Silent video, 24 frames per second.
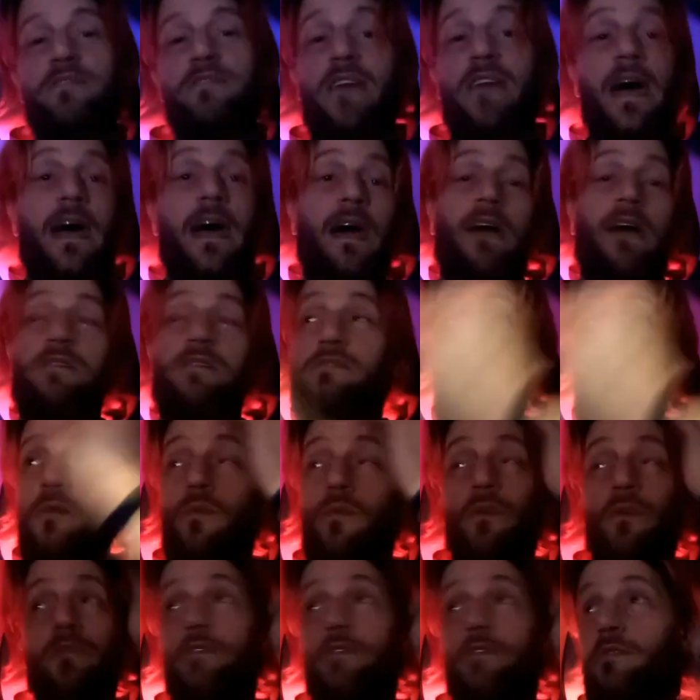day, I still
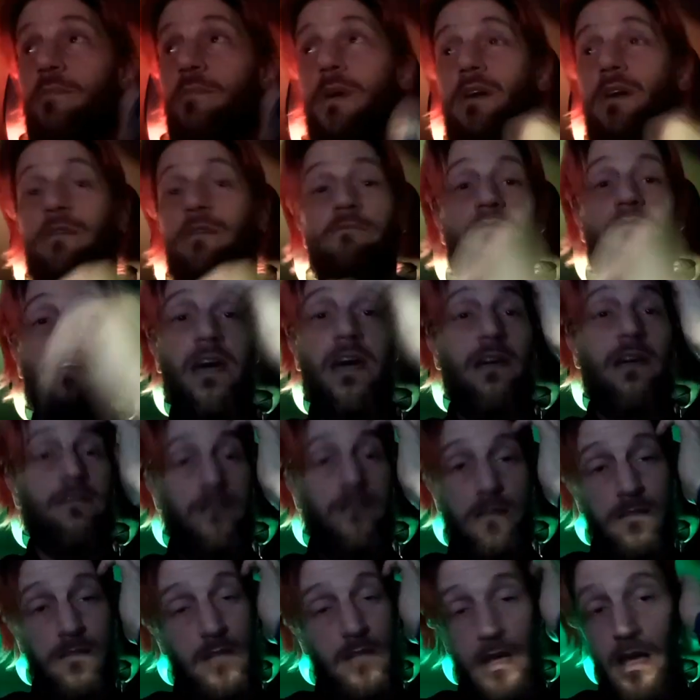won't do my own
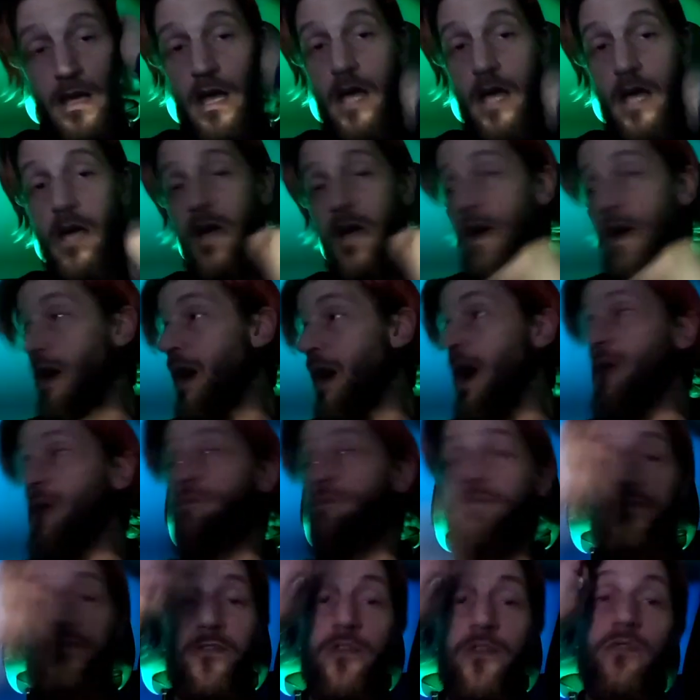taxes. I
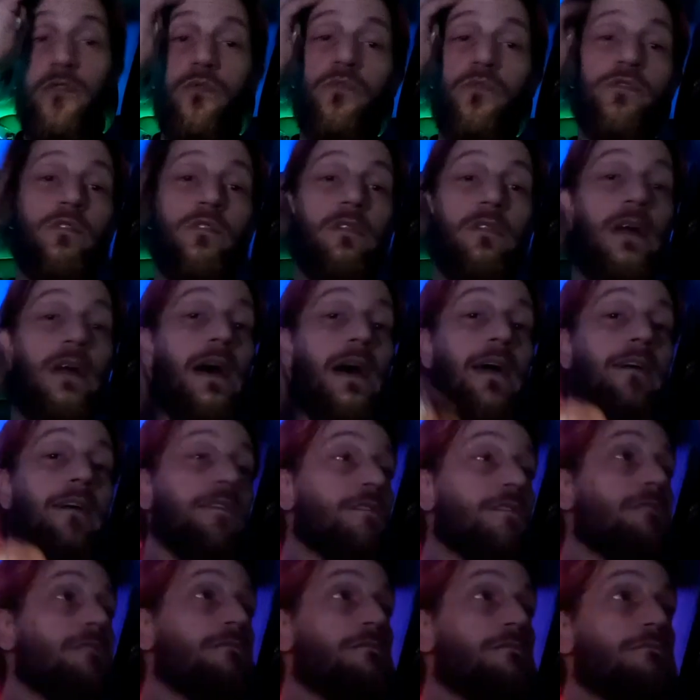refuse.
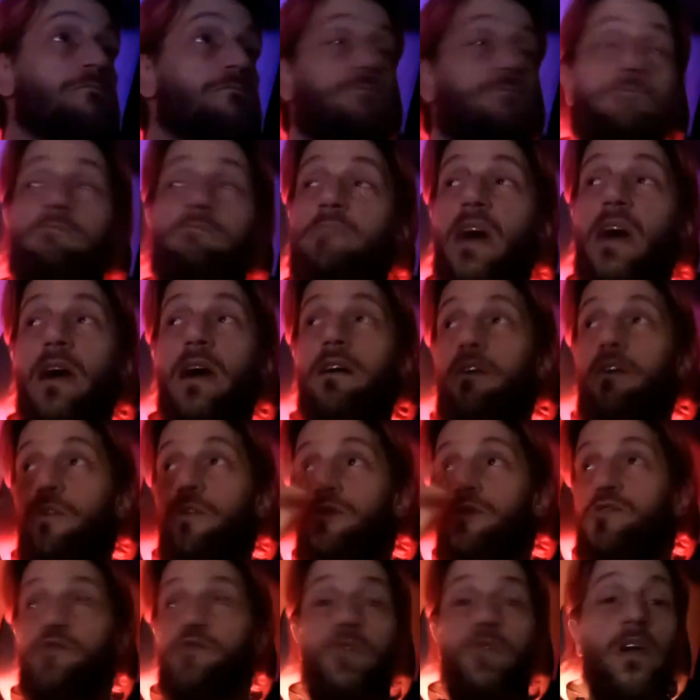That
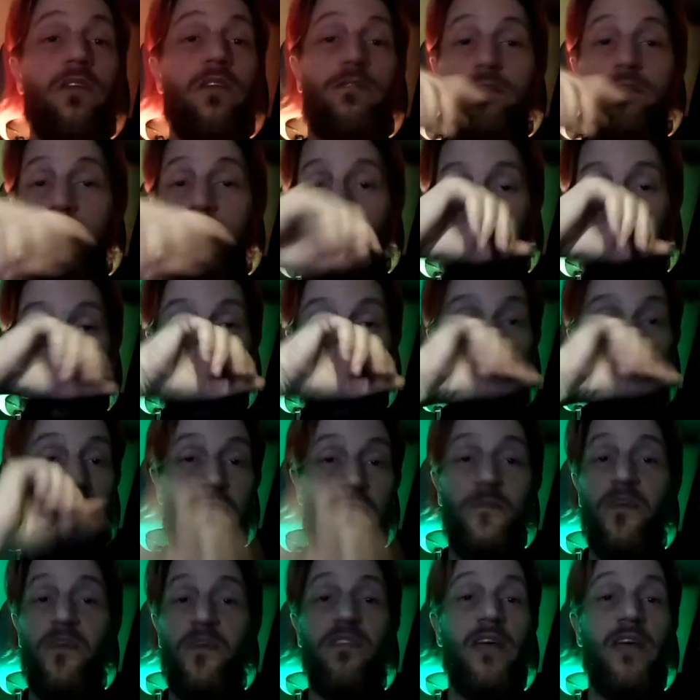goes straight to somebody
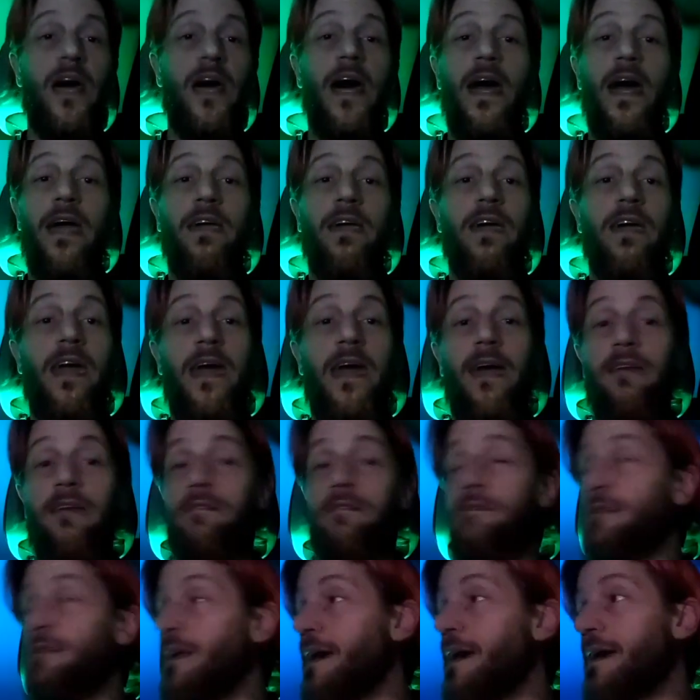else because I can't.
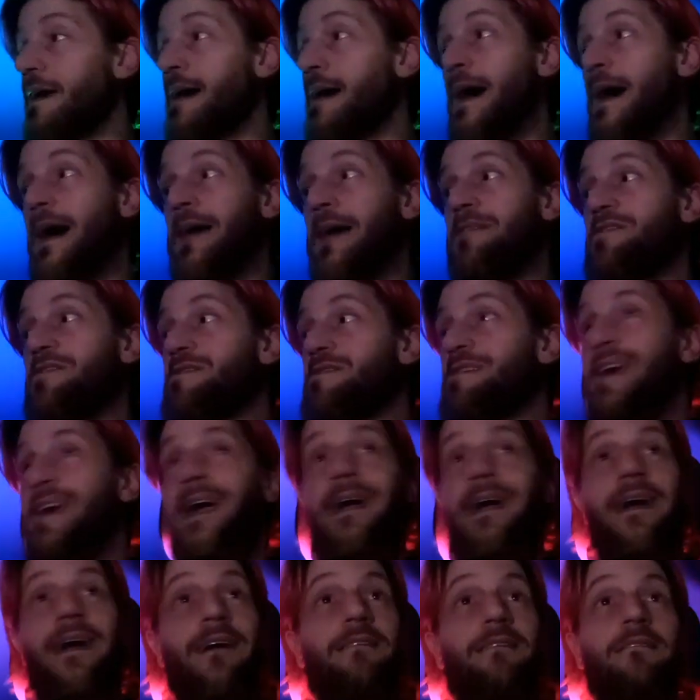I just
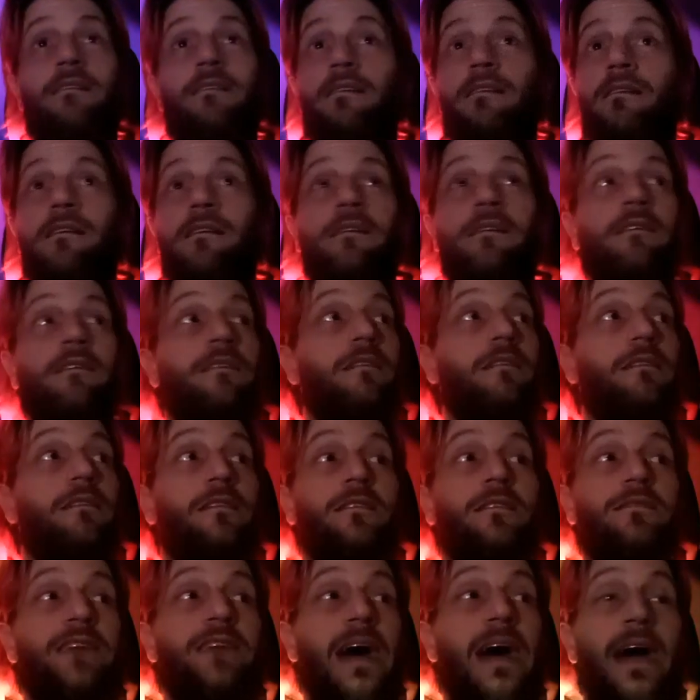can't.
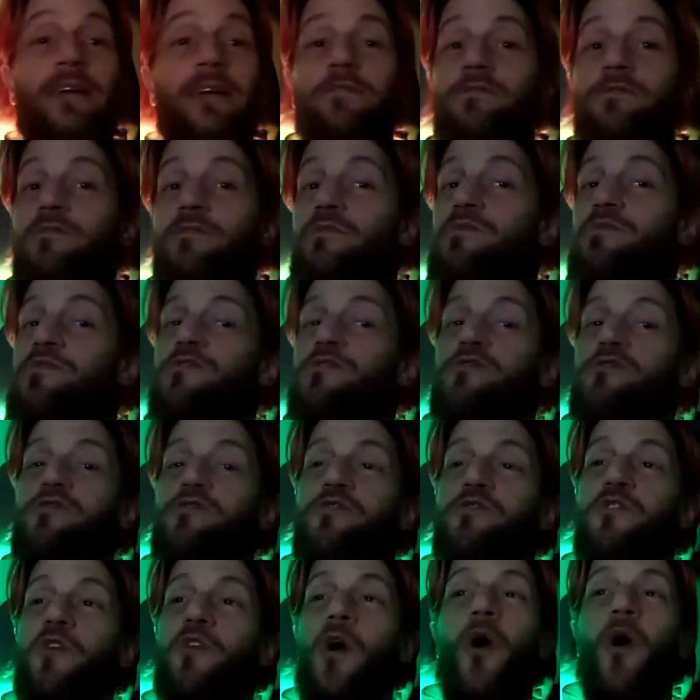Taxes are
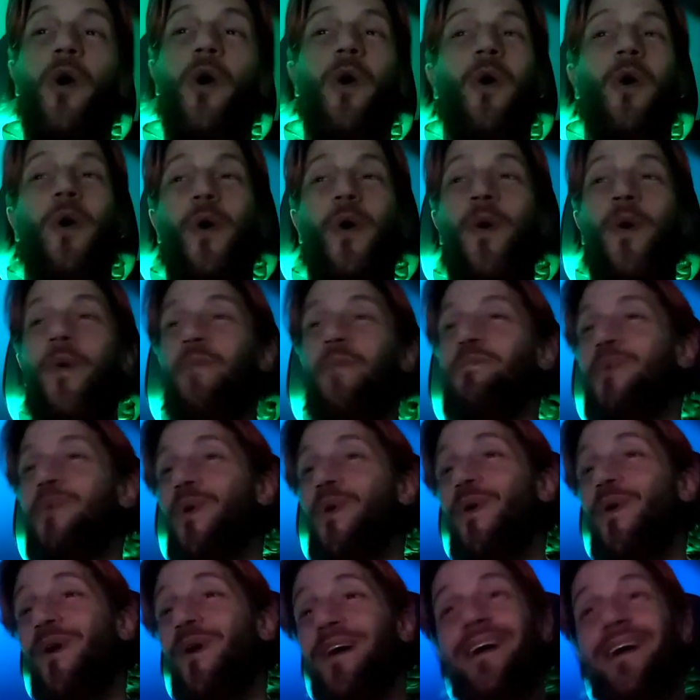so
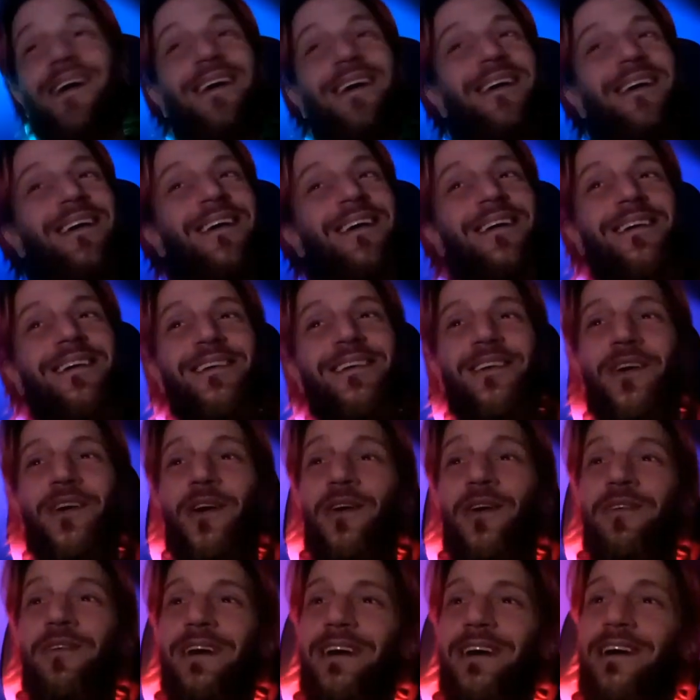boring.
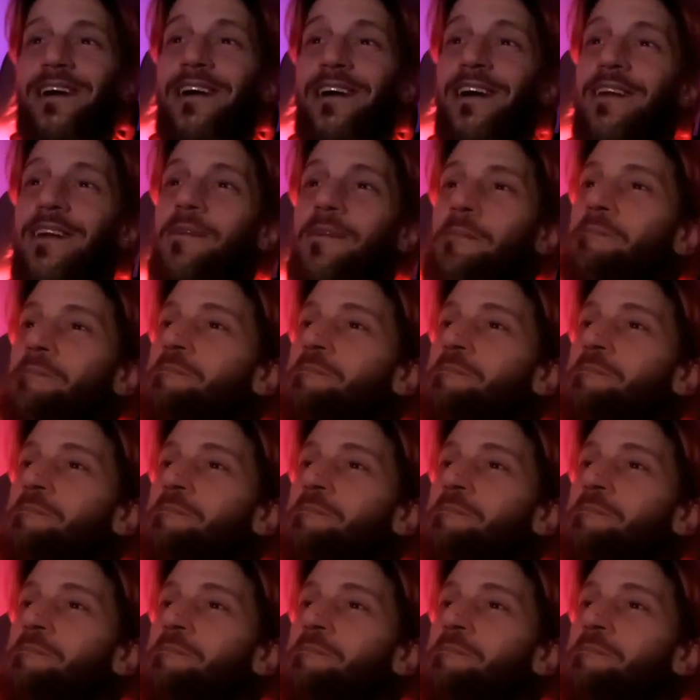Oh my God.